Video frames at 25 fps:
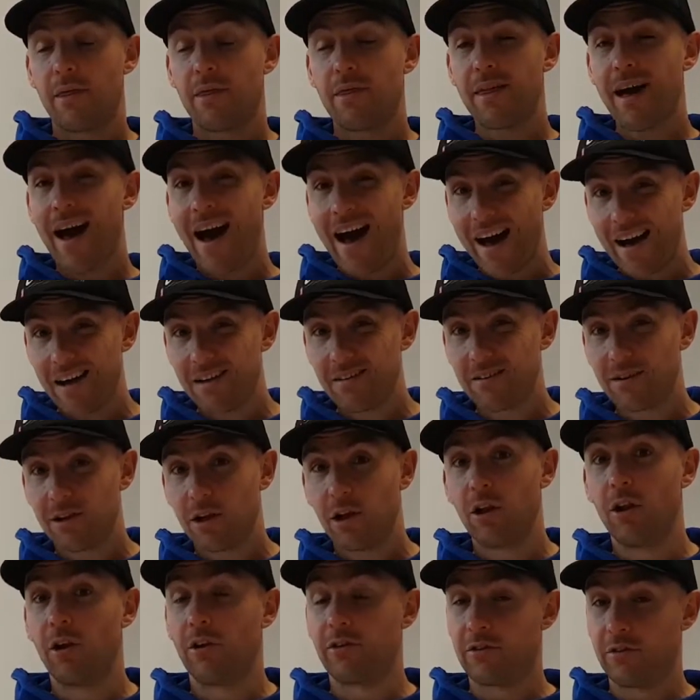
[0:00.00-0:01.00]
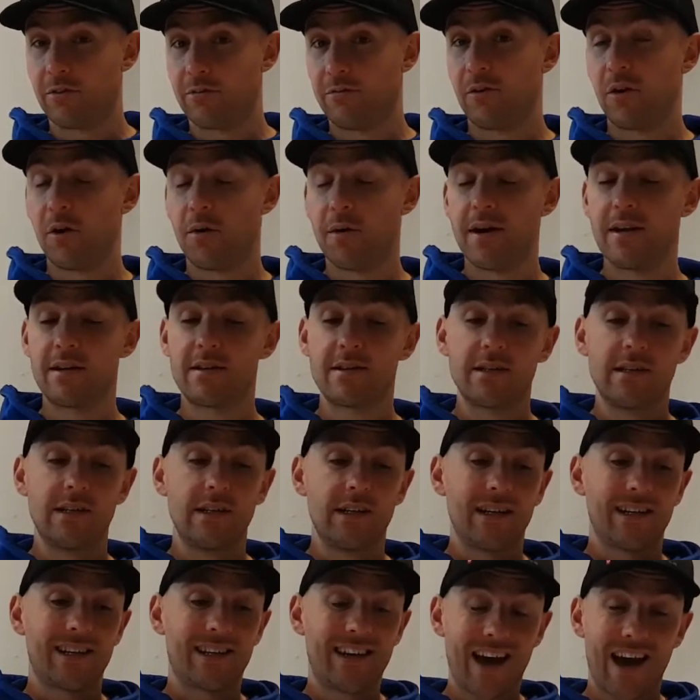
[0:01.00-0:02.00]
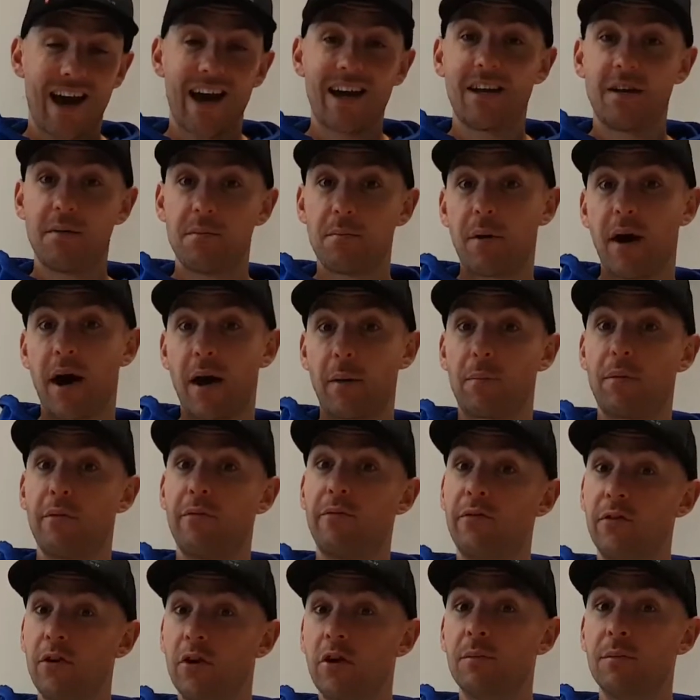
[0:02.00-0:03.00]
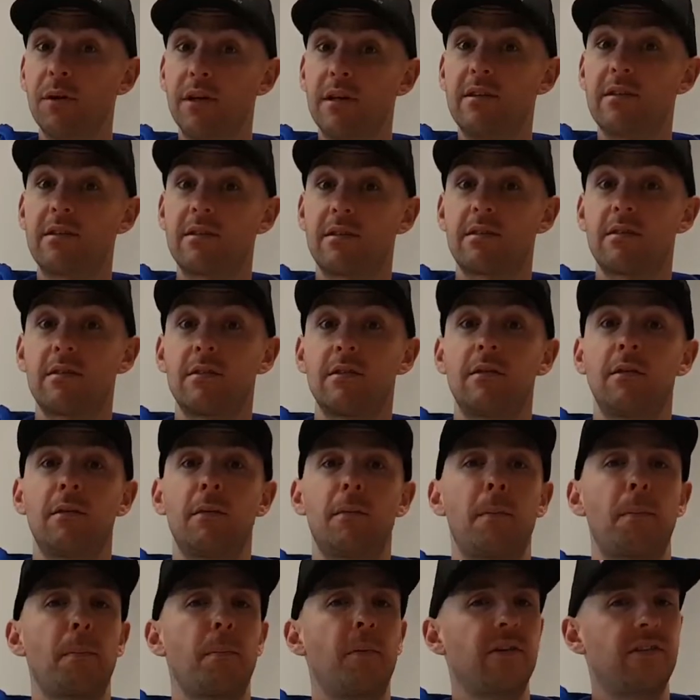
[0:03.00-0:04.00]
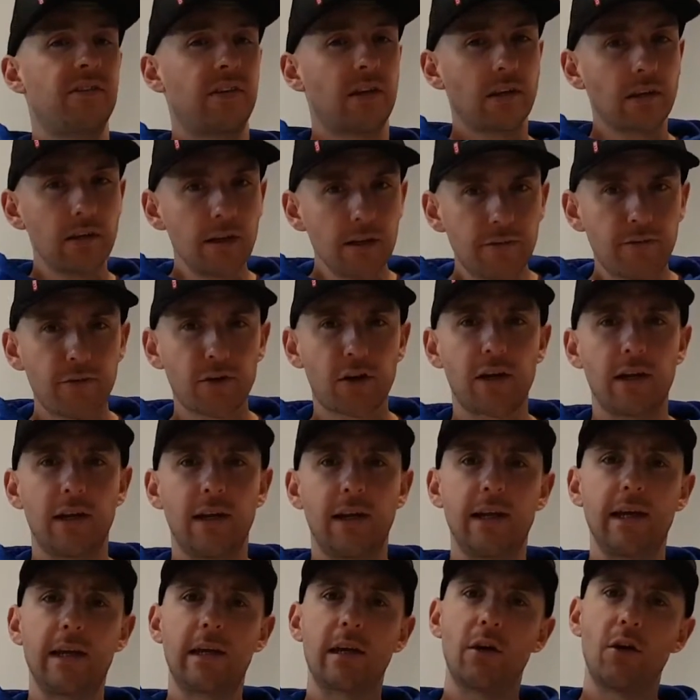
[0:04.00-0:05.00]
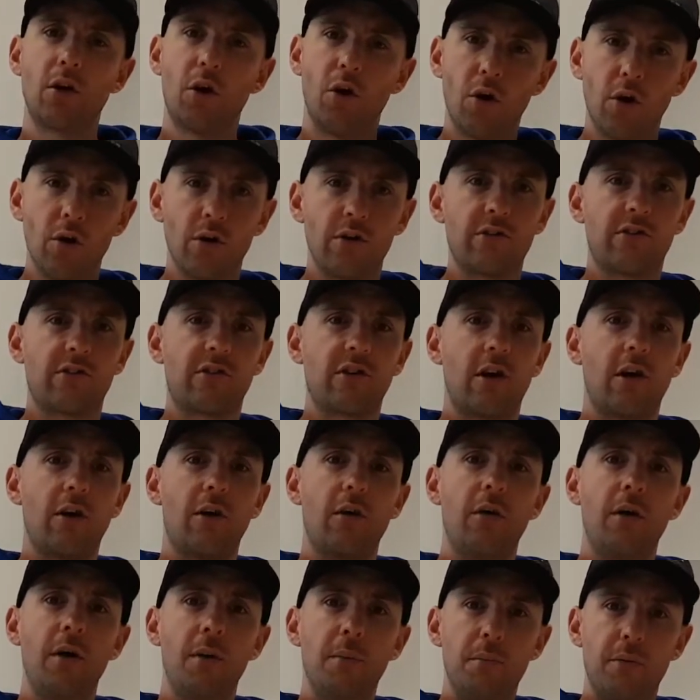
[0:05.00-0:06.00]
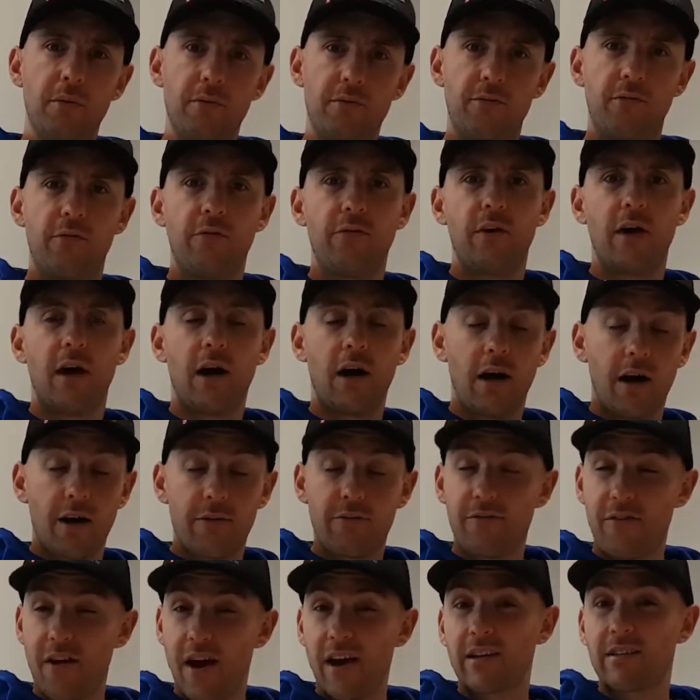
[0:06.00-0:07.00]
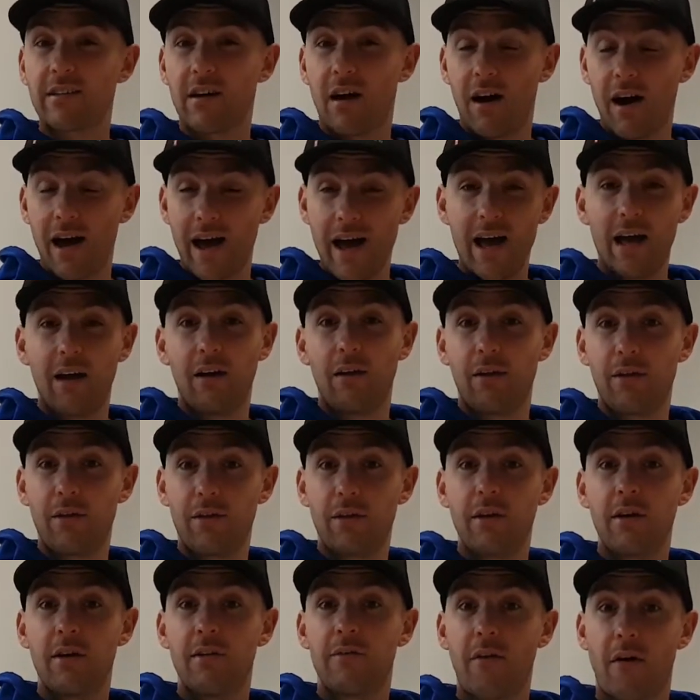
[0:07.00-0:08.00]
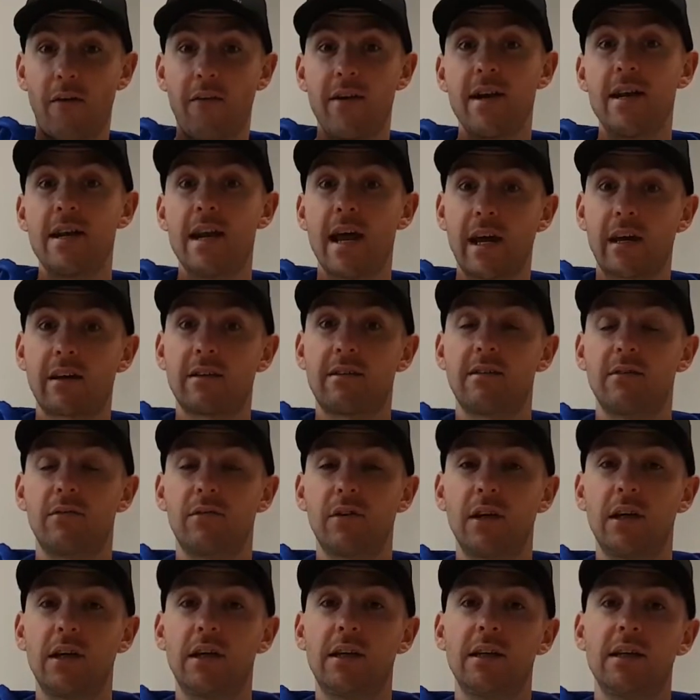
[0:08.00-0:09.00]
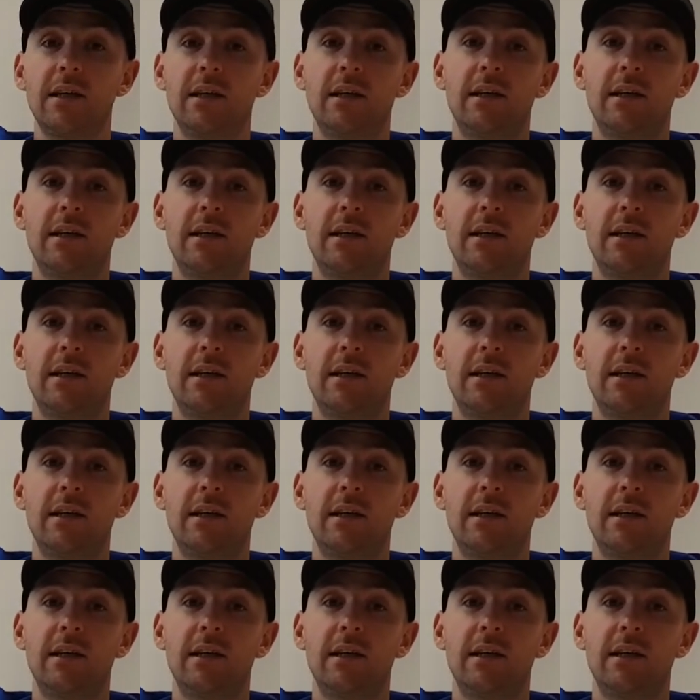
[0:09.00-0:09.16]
That loss of fluid can impact performance, but significantly can also affect our health very negatively.